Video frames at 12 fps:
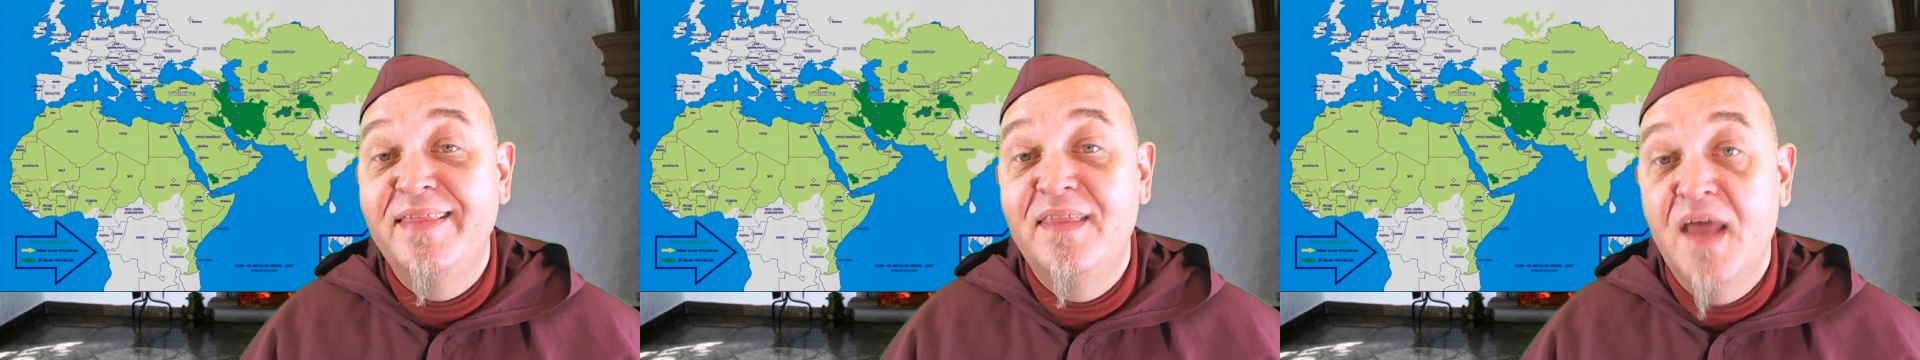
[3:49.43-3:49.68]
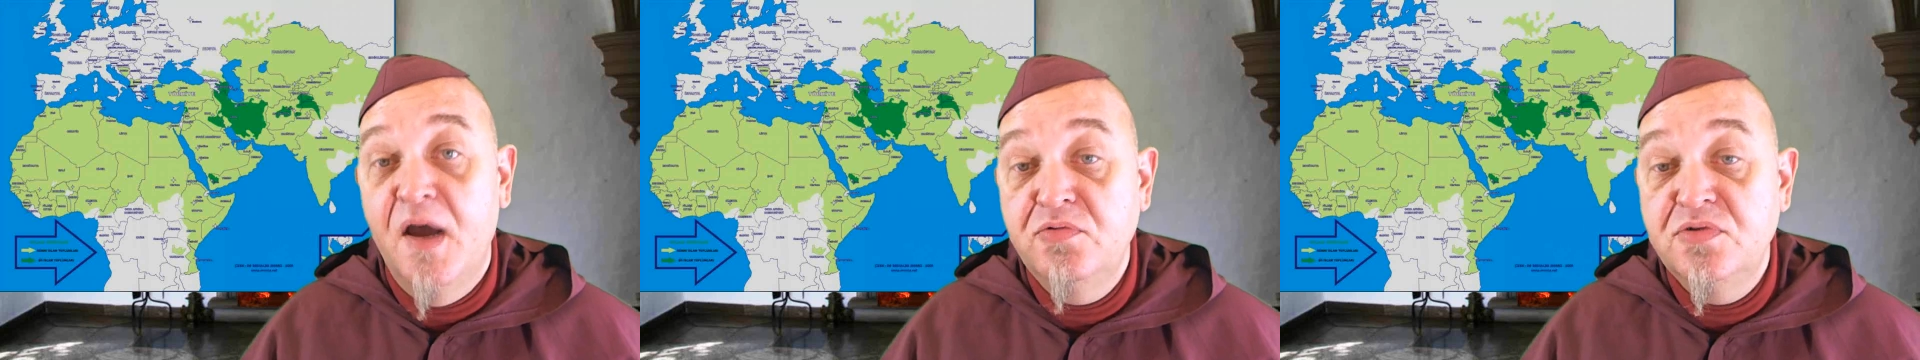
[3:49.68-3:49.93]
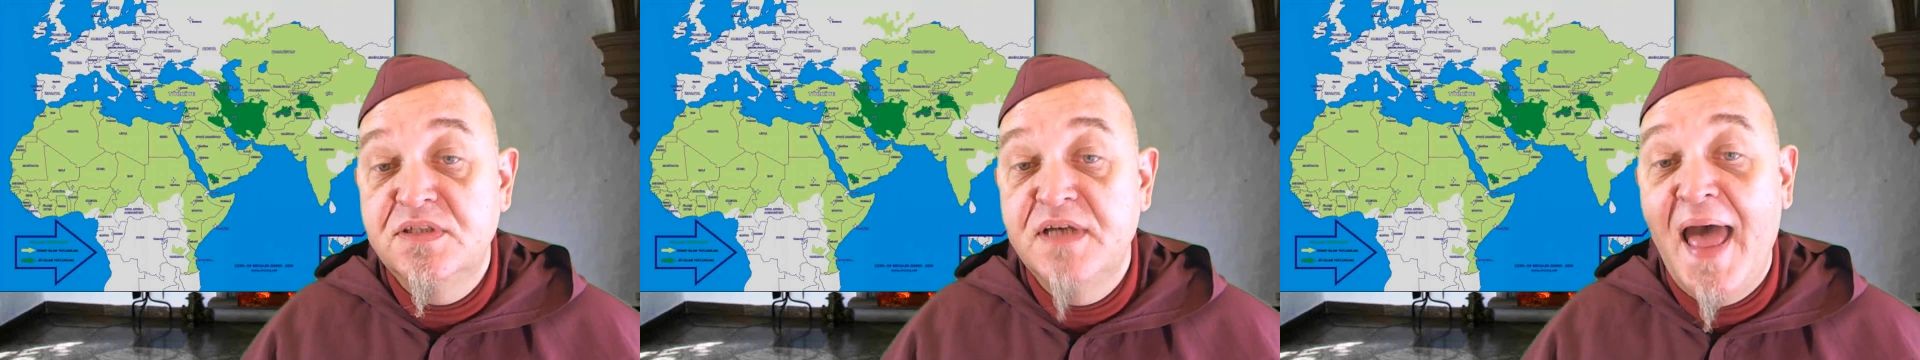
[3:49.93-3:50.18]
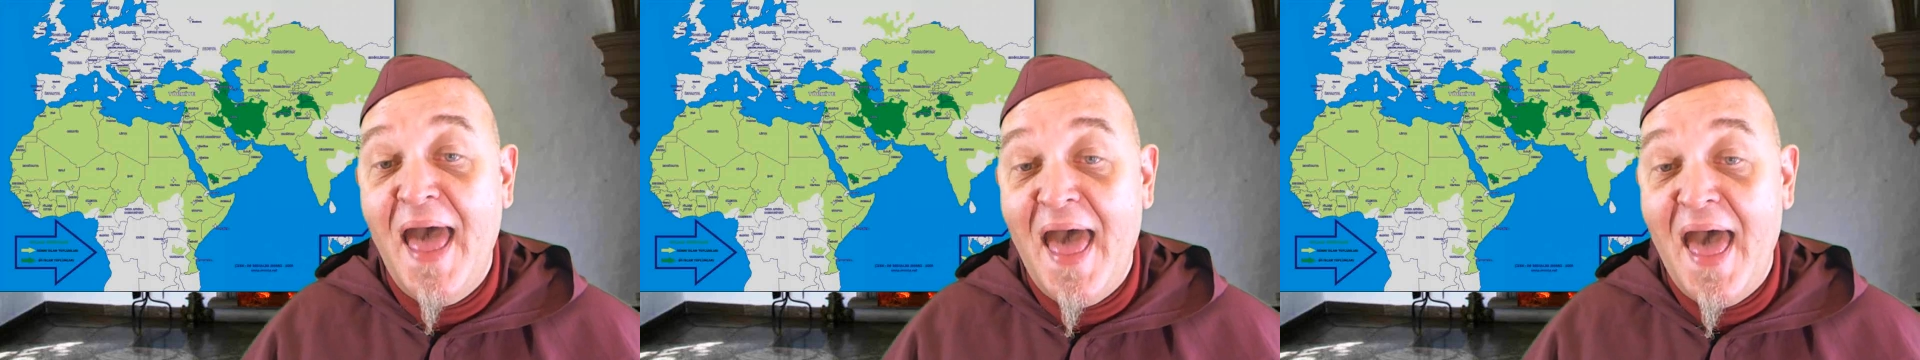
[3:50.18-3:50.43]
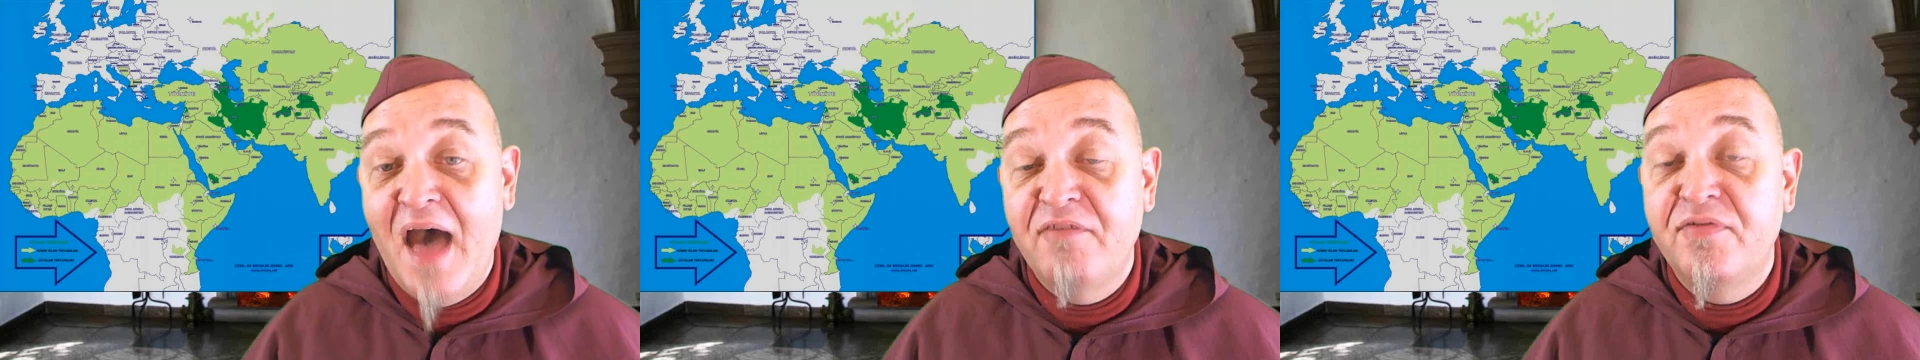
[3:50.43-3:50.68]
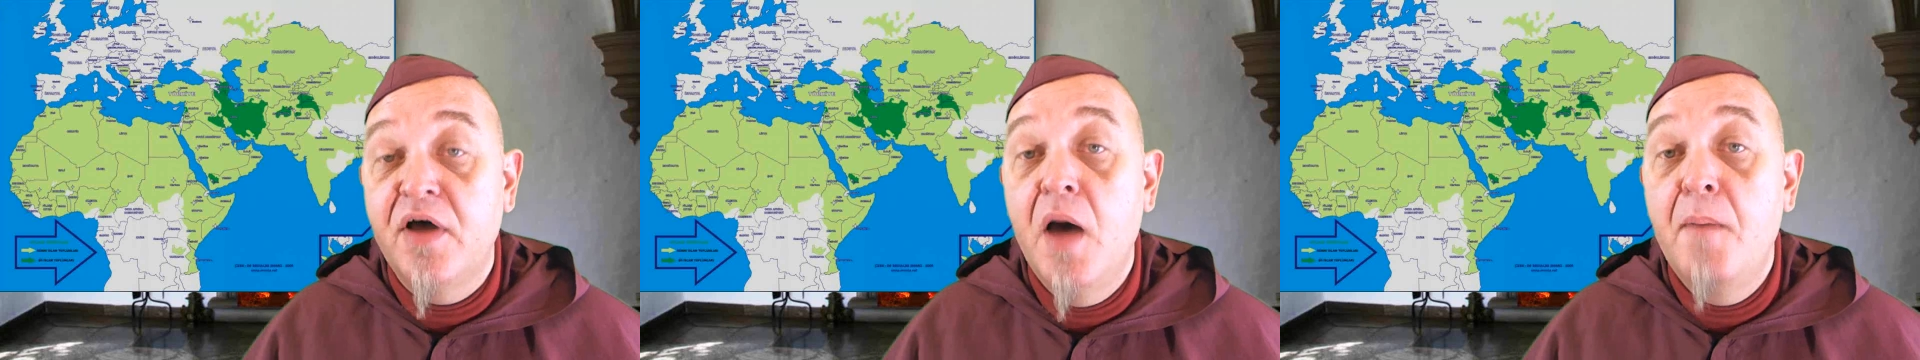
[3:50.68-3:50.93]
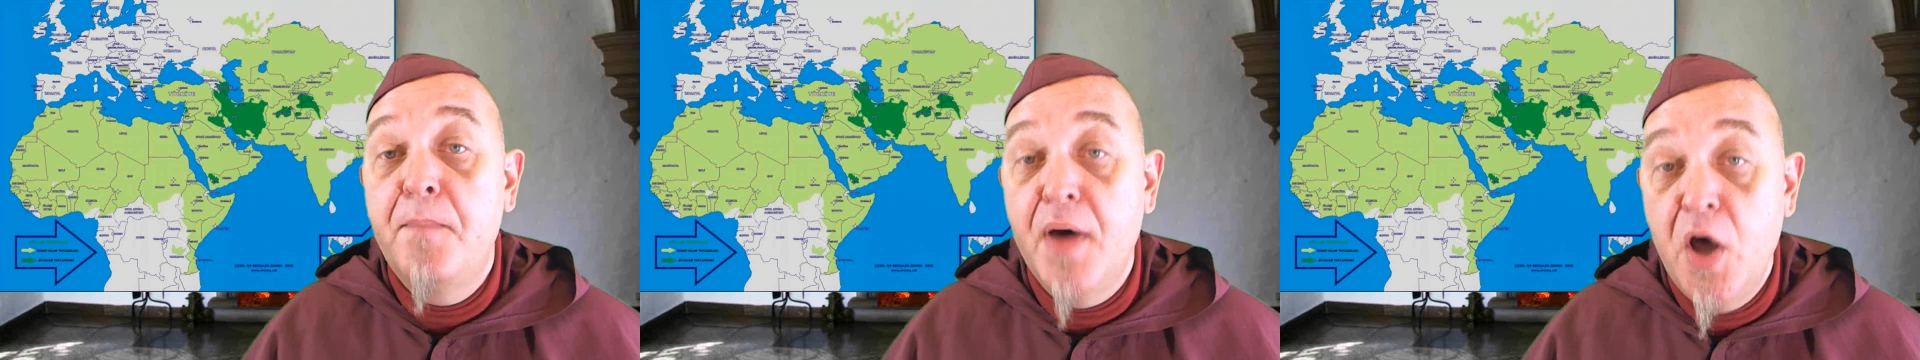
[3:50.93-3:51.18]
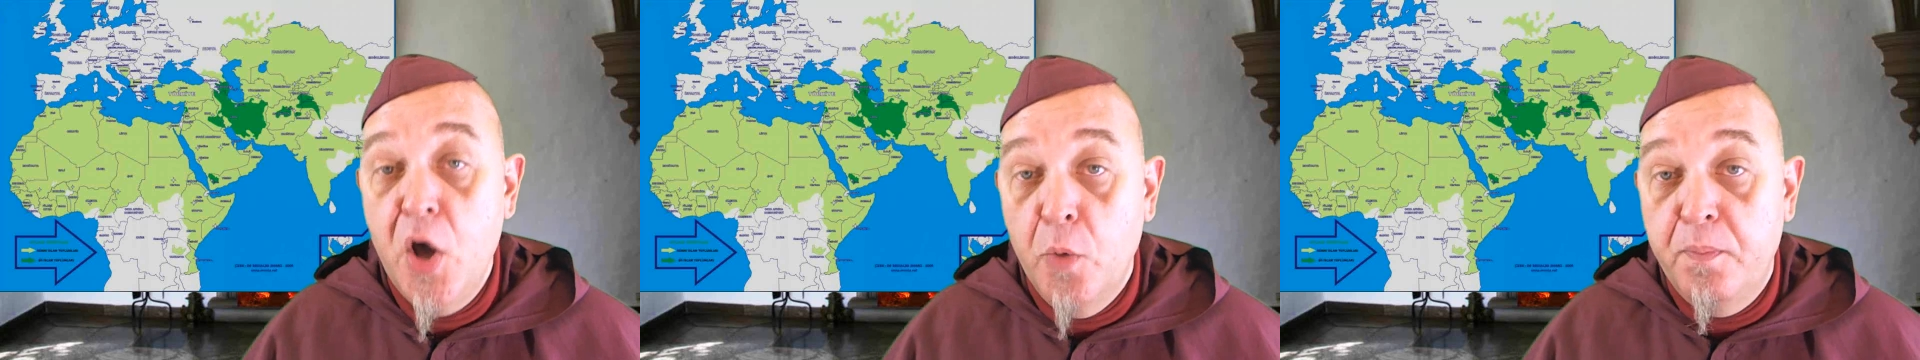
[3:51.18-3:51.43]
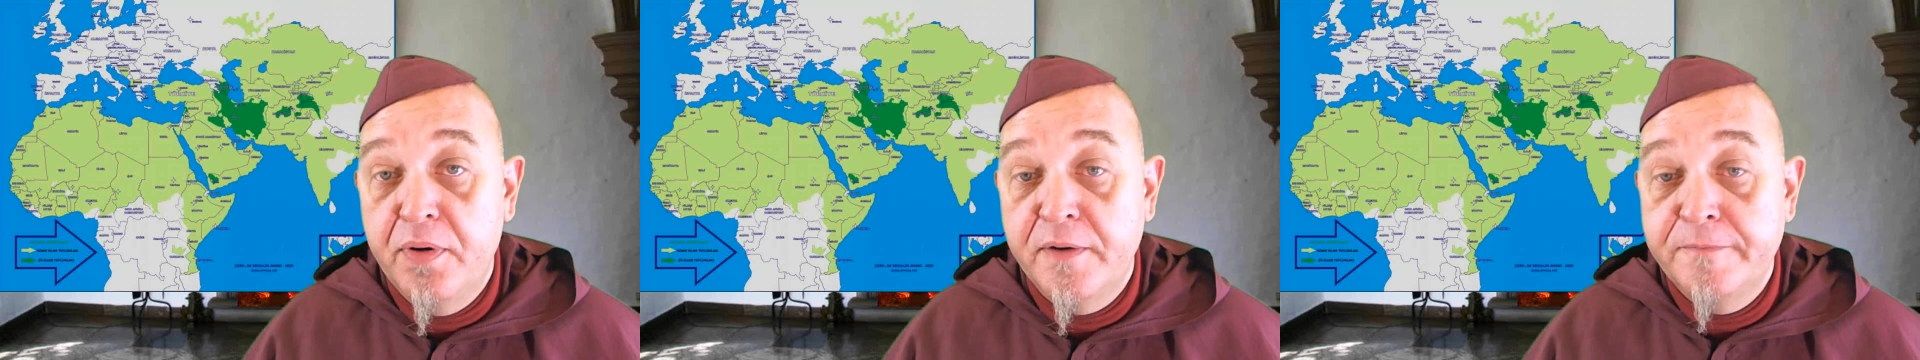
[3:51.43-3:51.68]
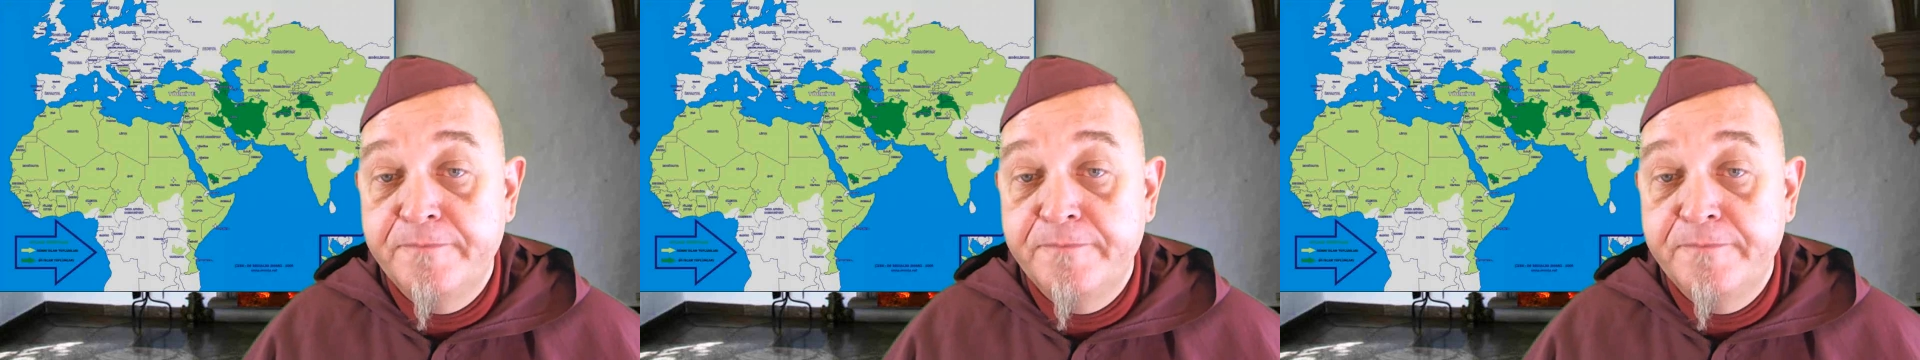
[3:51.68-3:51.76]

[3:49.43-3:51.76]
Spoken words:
don't have a pope.